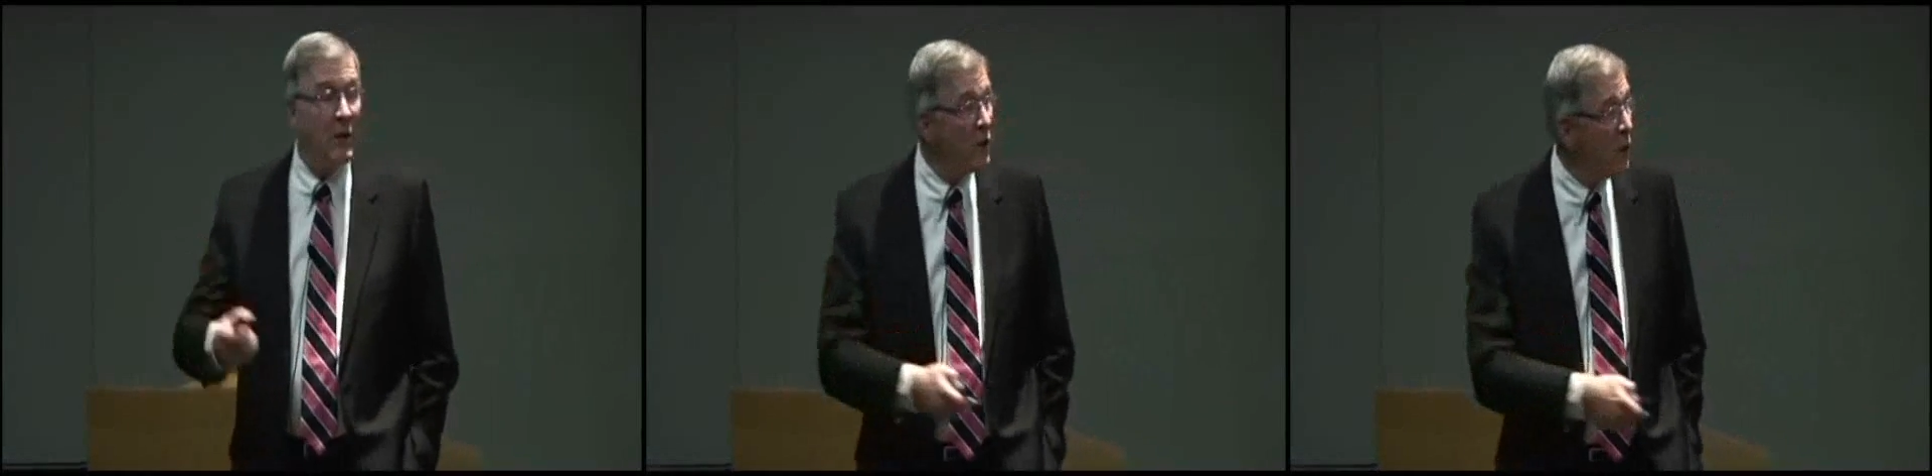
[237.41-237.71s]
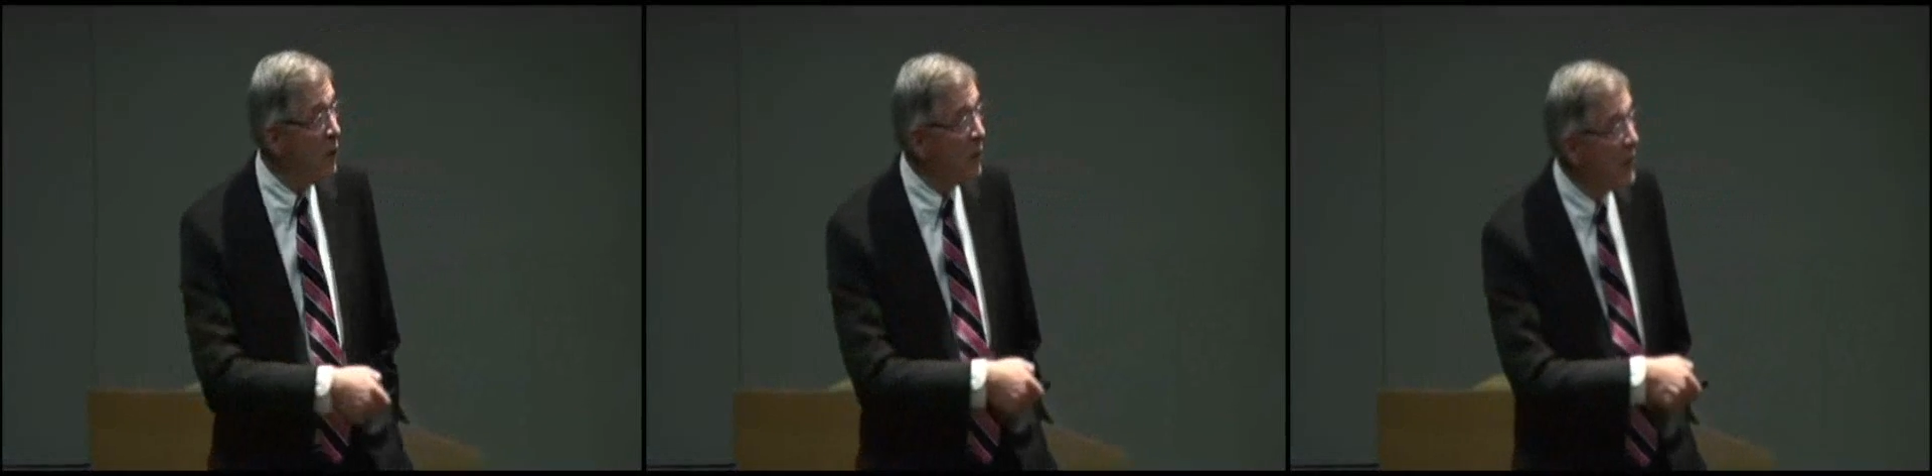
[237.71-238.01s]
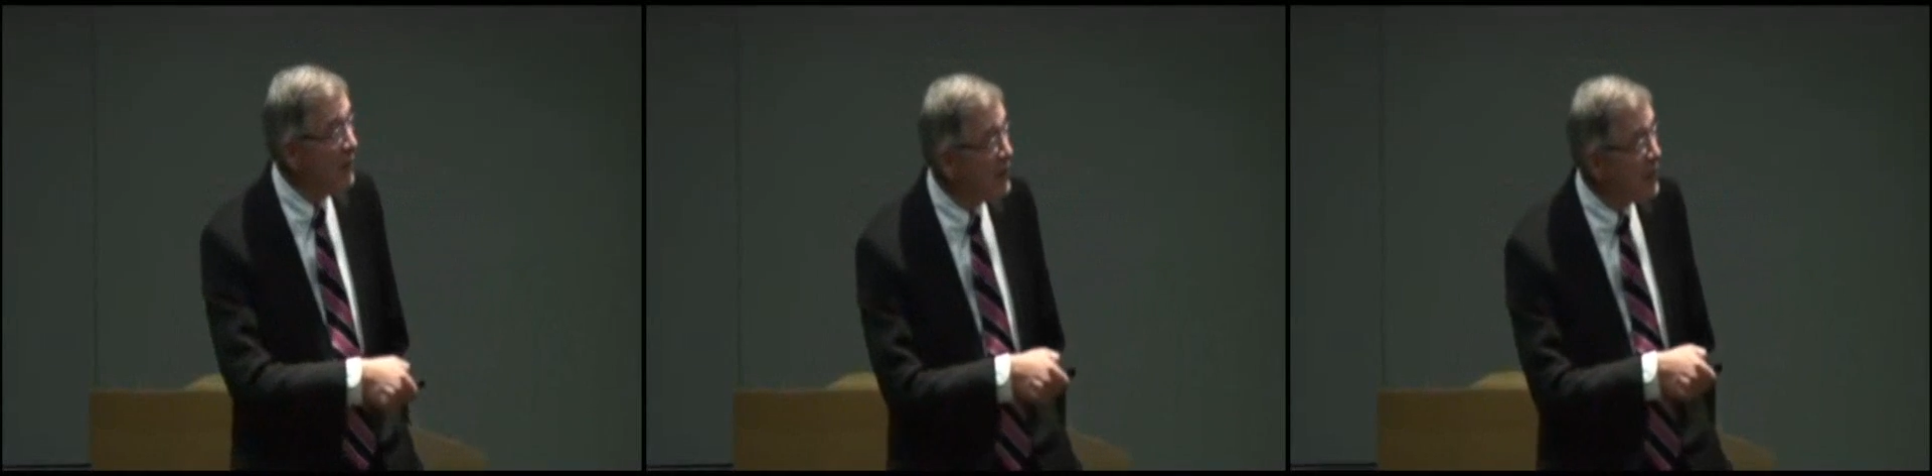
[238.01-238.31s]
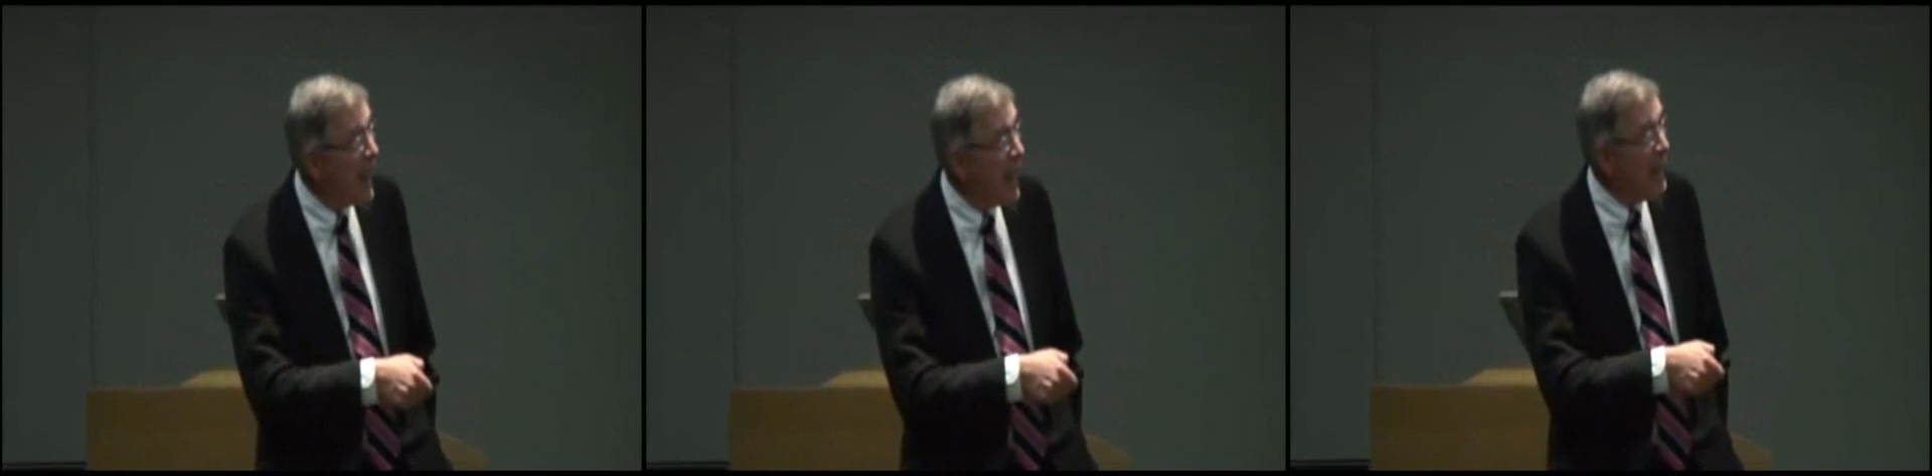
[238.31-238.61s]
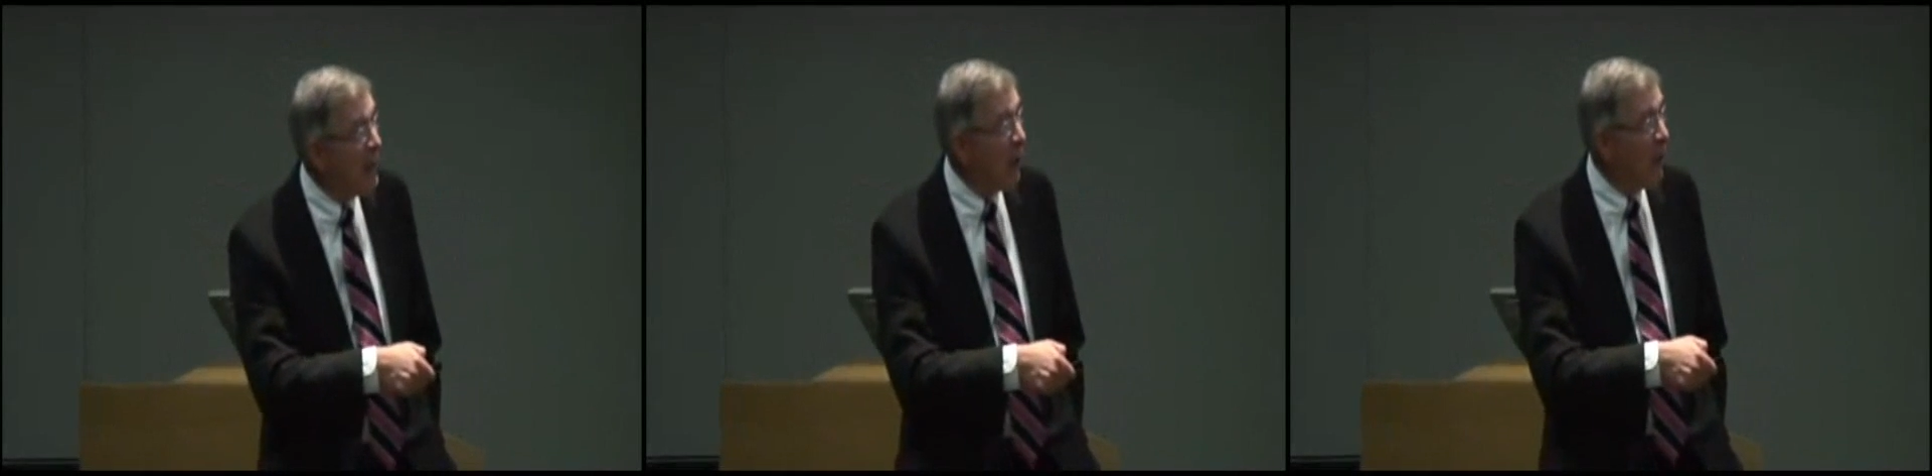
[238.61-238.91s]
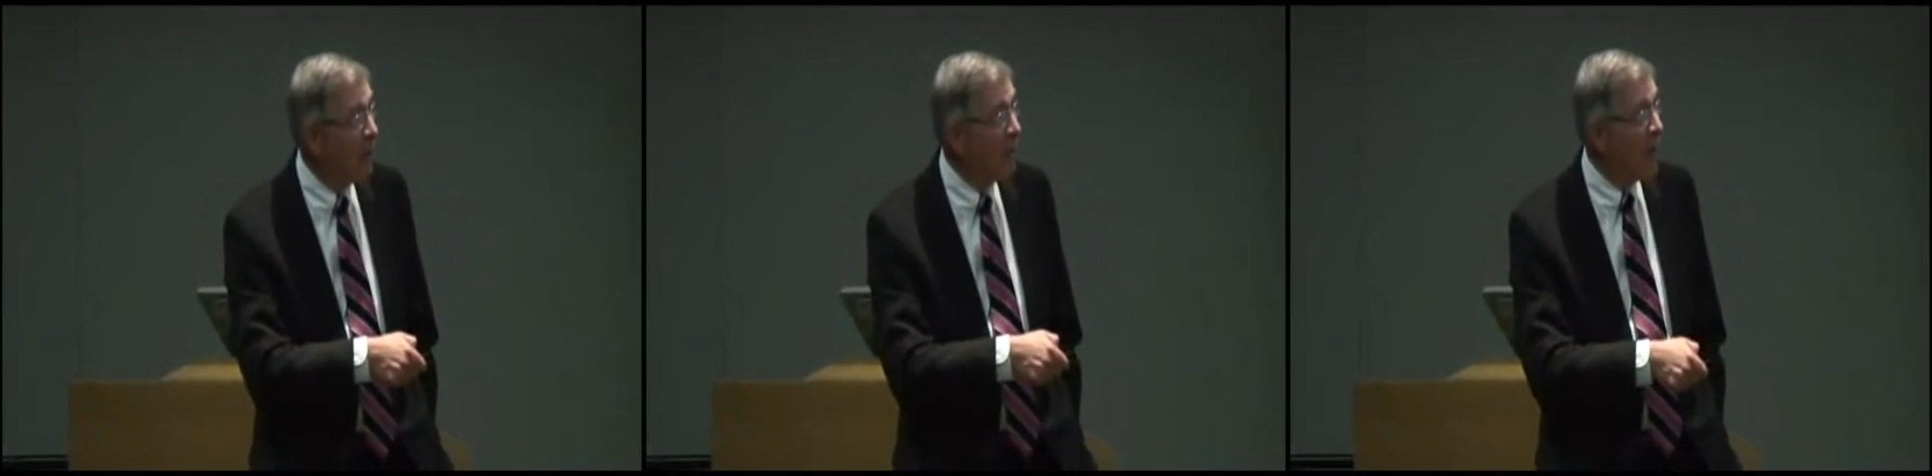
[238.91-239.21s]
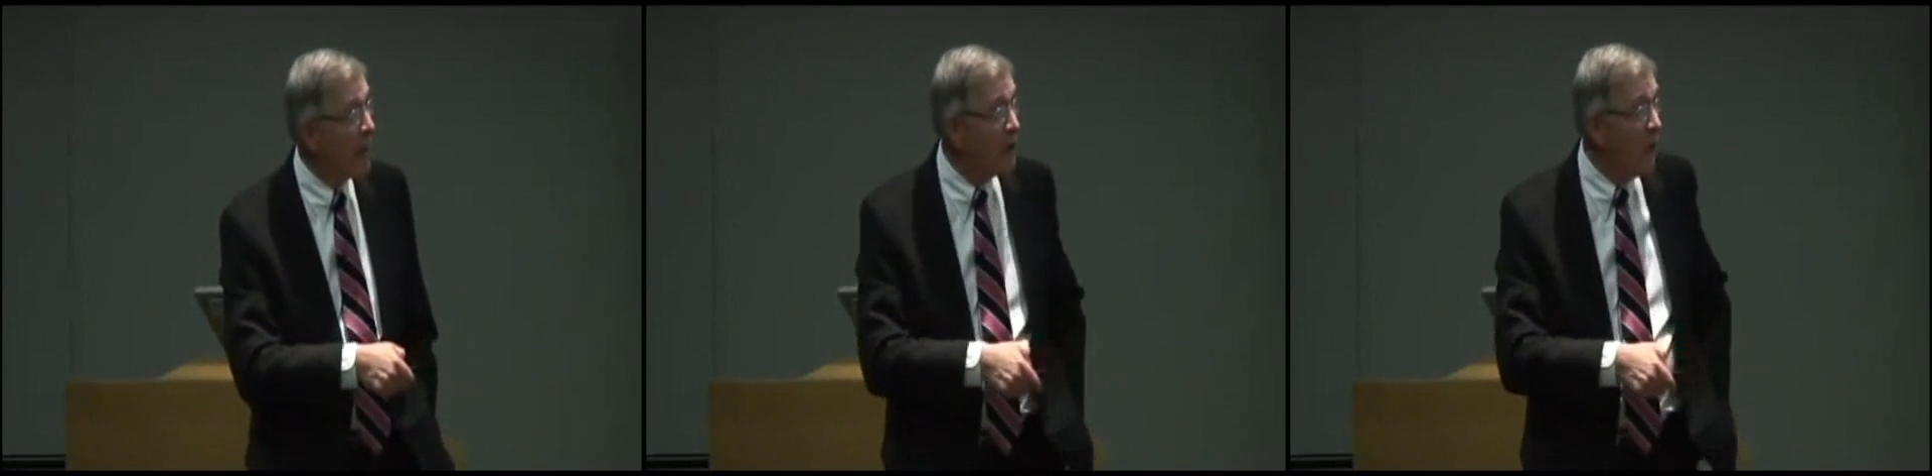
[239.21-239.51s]
And so you get this halo
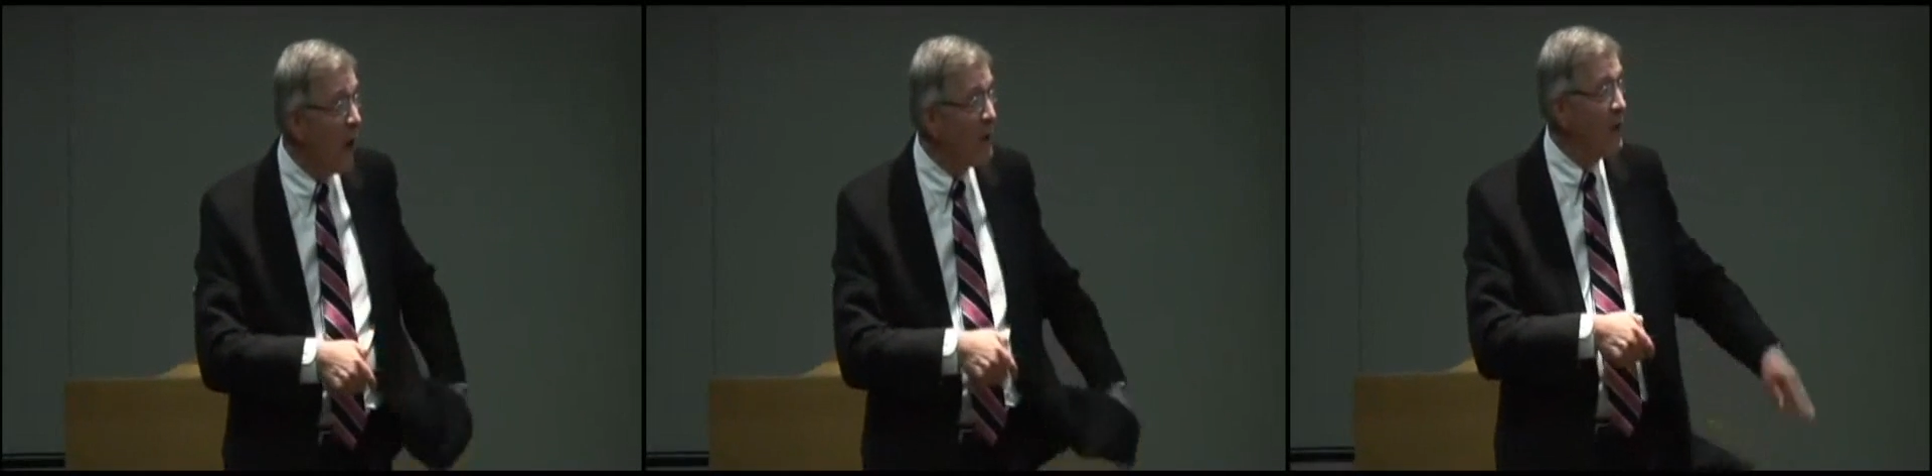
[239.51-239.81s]
effect. You